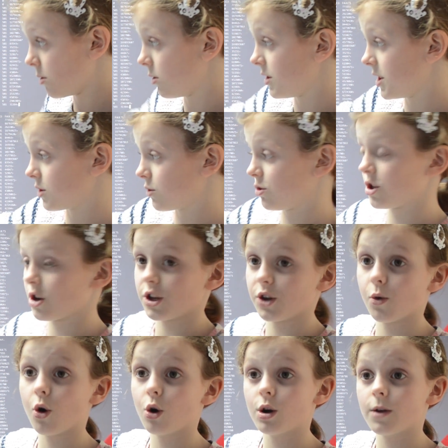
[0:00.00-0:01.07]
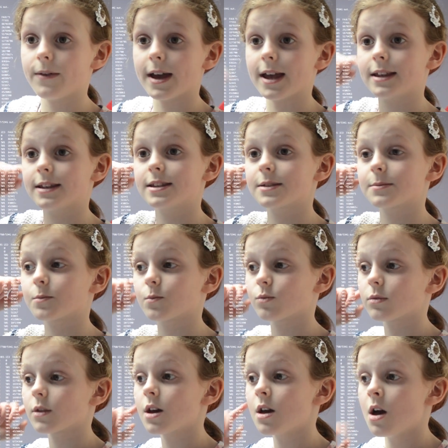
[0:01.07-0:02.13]
This will show you all of his
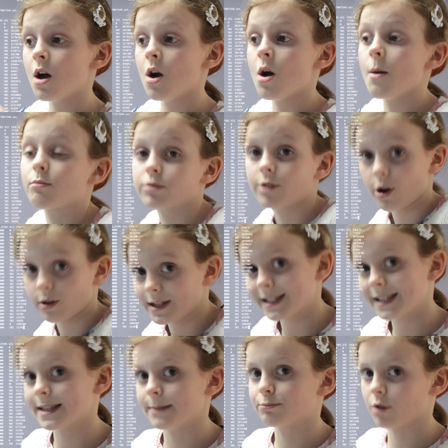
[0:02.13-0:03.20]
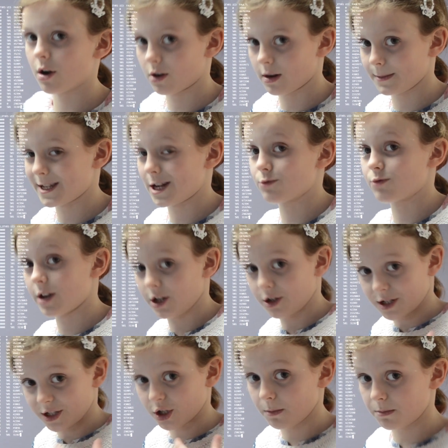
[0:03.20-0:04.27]
processes and programs that are running
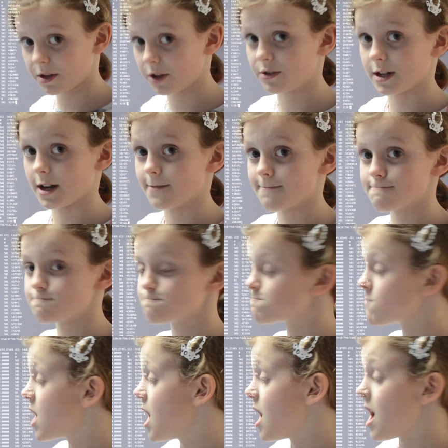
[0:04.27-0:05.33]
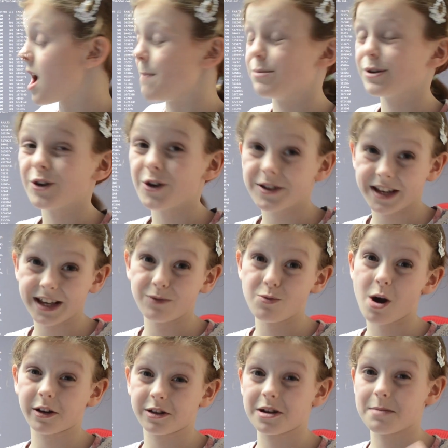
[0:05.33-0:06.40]
on his computer. And because he
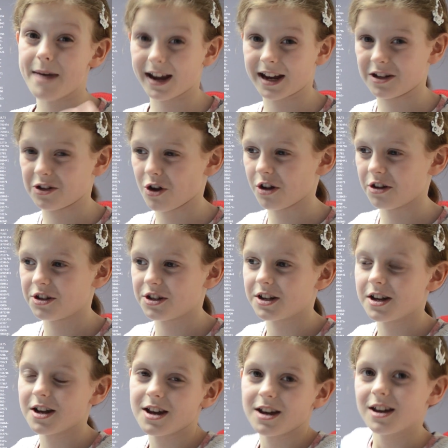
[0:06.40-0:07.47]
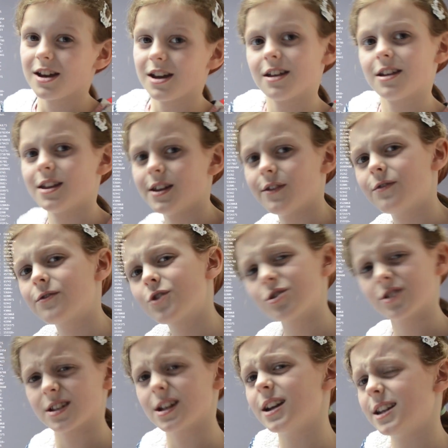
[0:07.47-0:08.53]
works on the Macintosh, they've
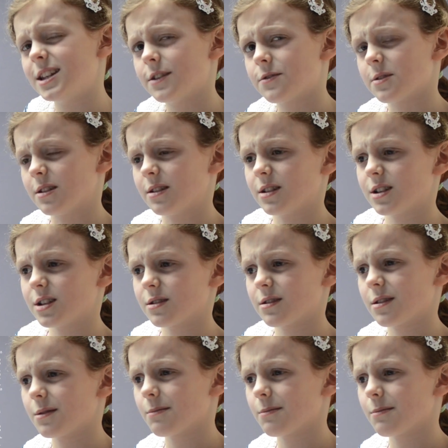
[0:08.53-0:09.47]
got slightly different